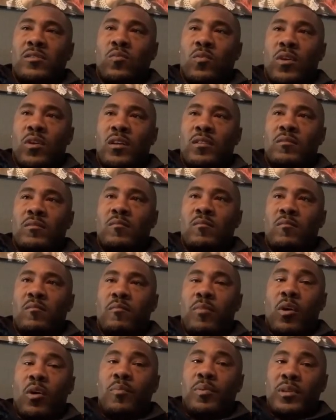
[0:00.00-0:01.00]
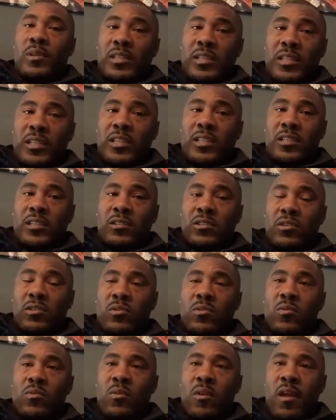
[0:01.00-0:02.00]
what Bo Pelini could
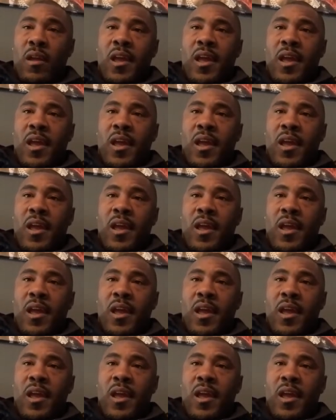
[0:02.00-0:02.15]
do